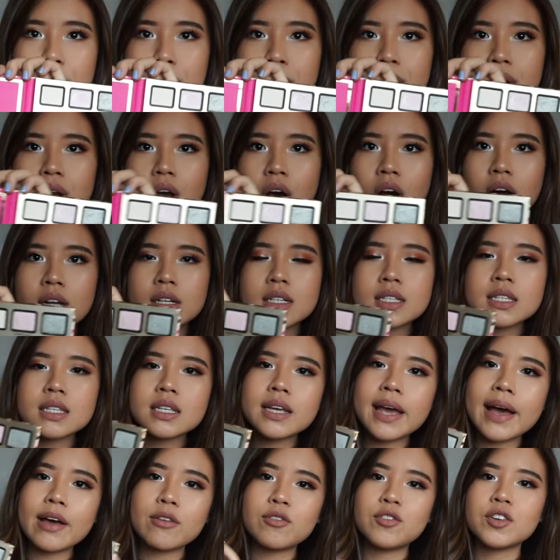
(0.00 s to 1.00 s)
but
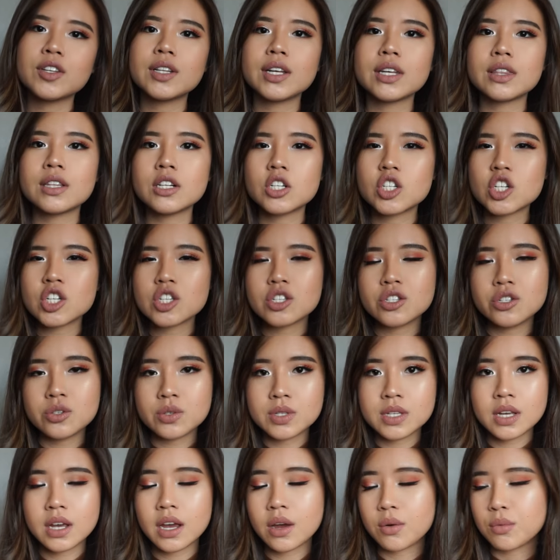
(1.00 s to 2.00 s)
honestly, I feel like they're just
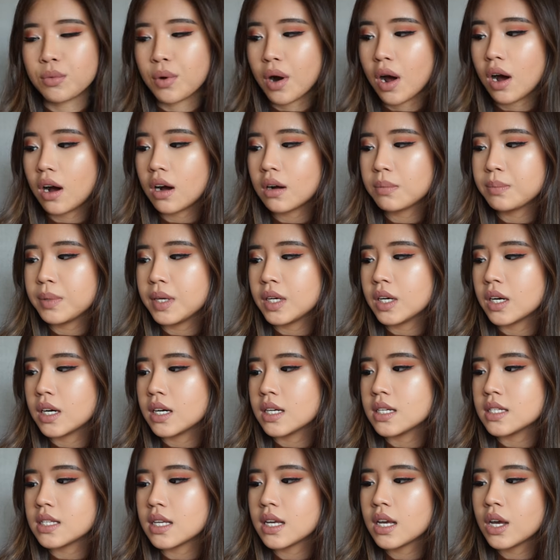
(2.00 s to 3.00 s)
using it wrong
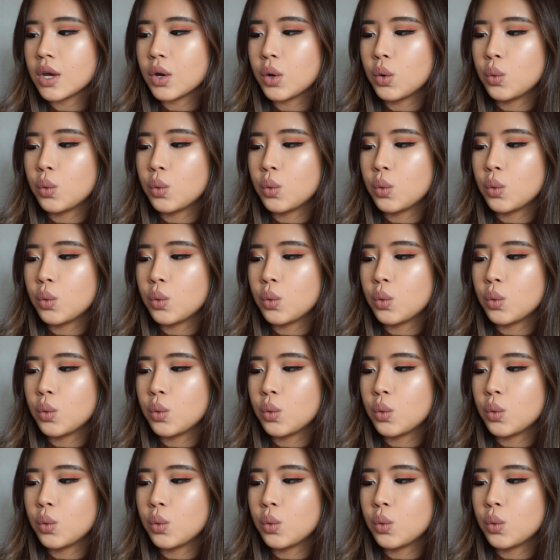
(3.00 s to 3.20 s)
because